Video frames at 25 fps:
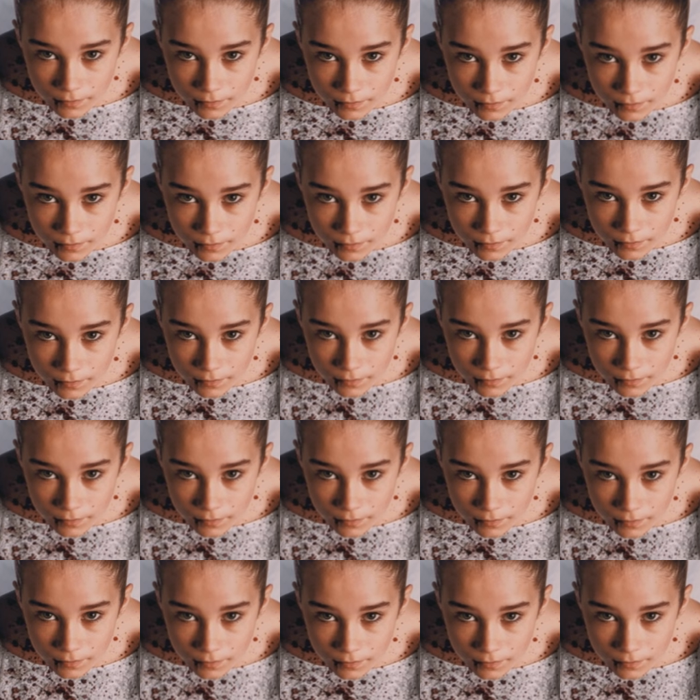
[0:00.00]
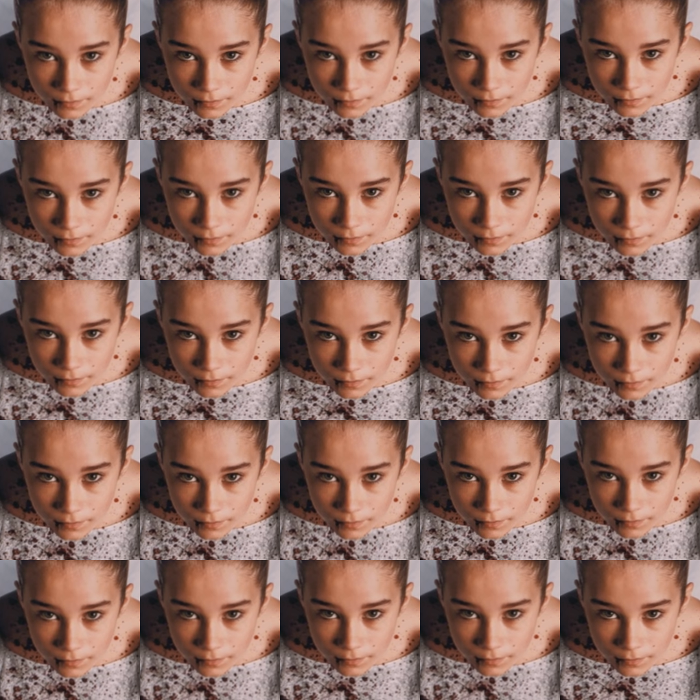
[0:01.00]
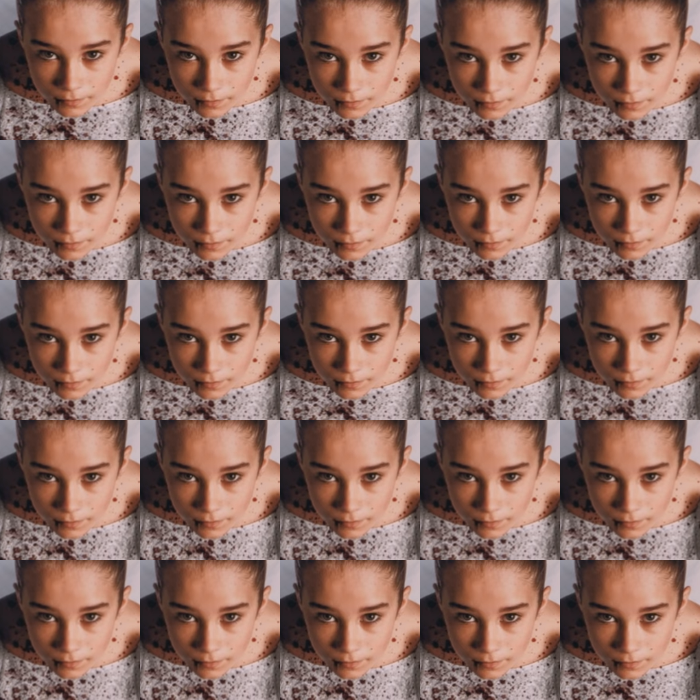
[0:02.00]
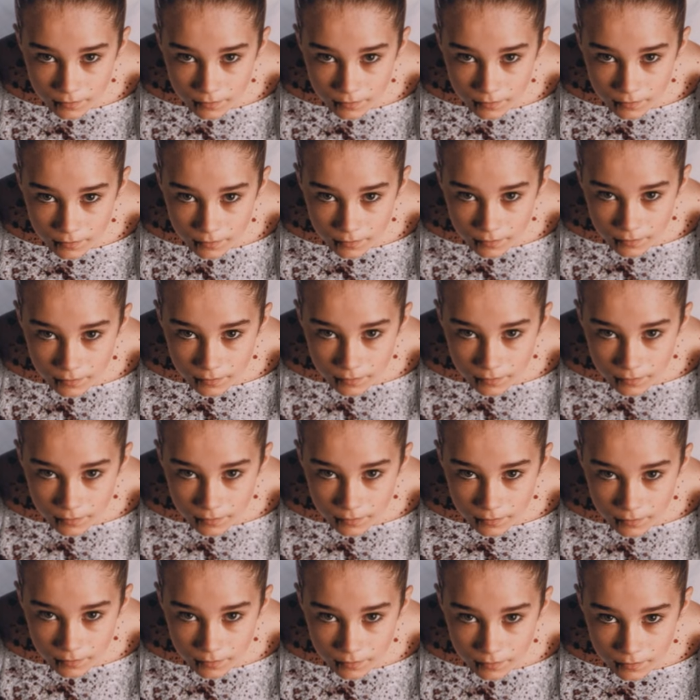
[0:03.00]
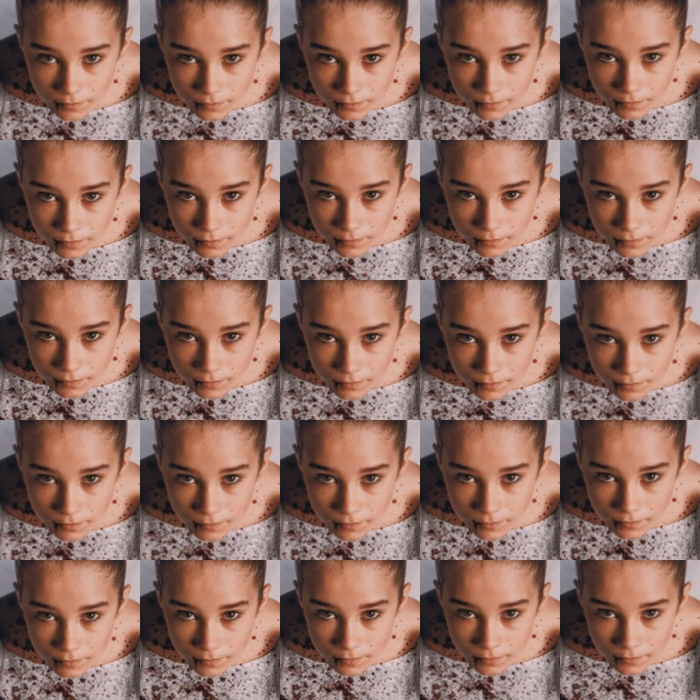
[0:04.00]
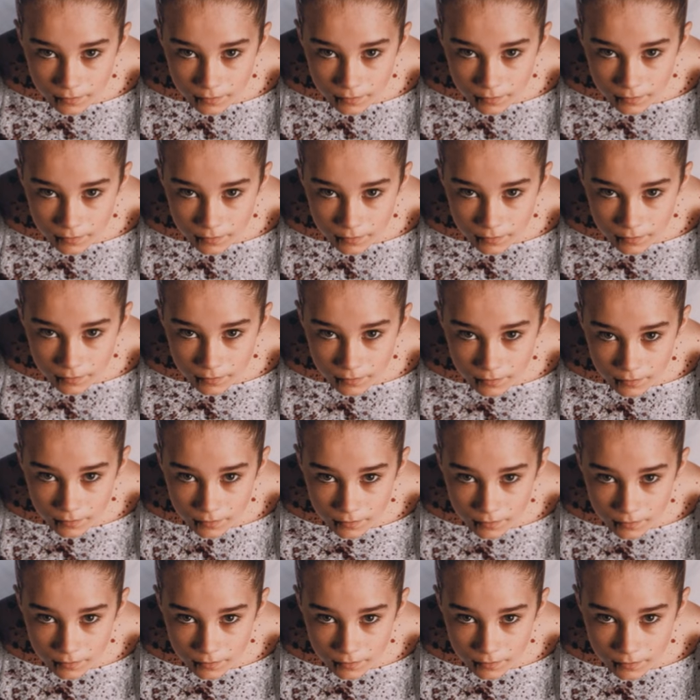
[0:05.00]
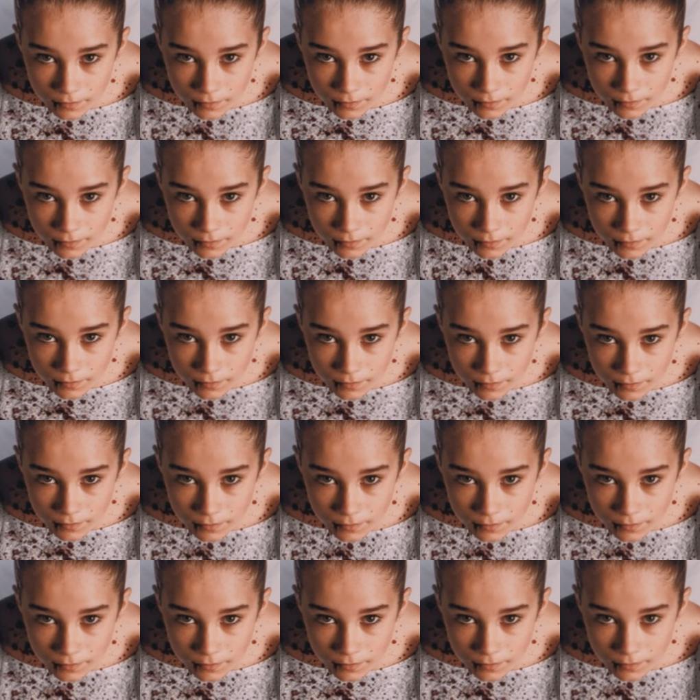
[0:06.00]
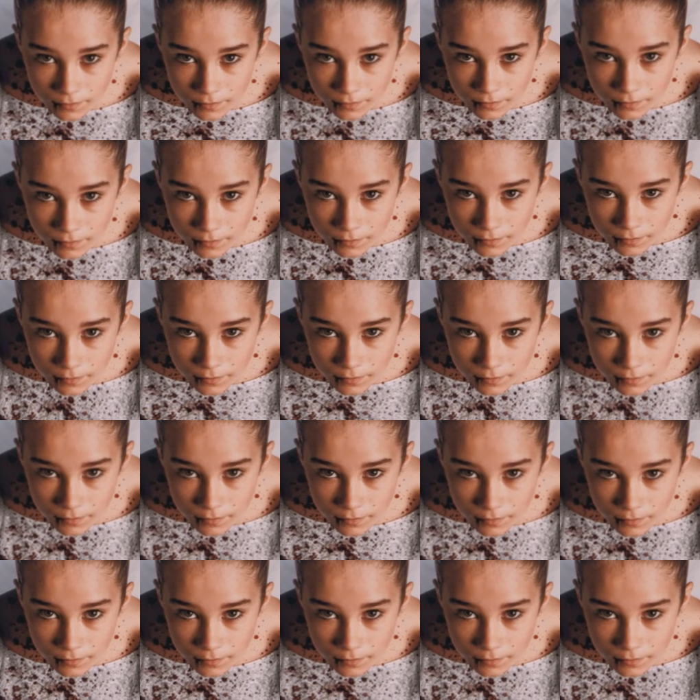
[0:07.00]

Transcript: No words are spoken by the person on screen.